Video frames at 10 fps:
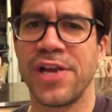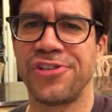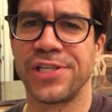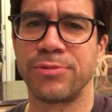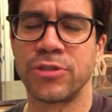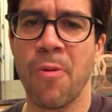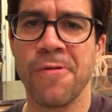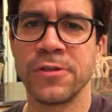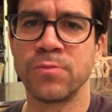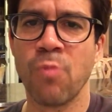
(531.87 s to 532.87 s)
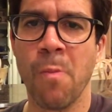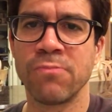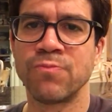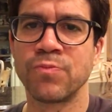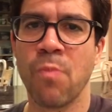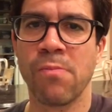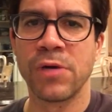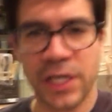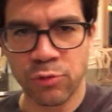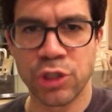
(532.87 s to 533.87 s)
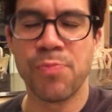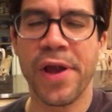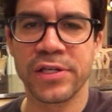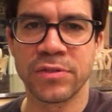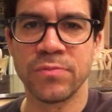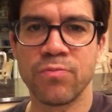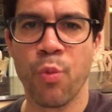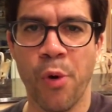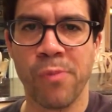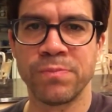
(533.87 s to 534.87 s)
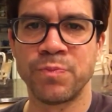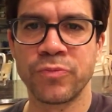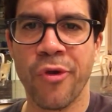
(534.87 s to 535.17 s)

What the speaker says: biceps. I respect Rome.